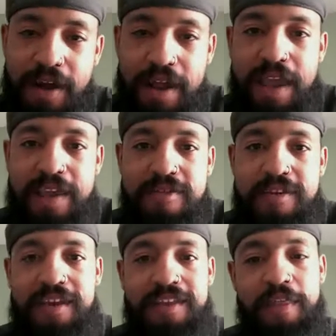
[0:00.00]

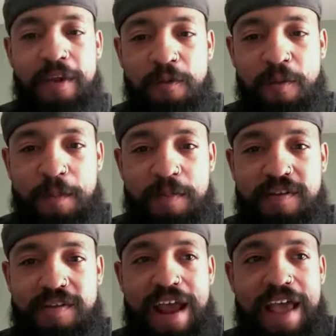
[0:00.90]
The thing with
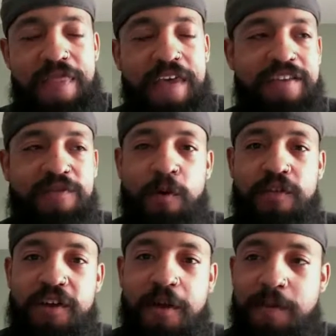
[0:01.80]
Muppets is I think it's always
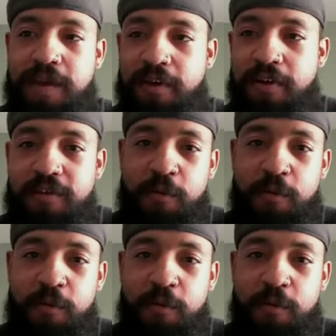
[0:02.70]
going to appeal.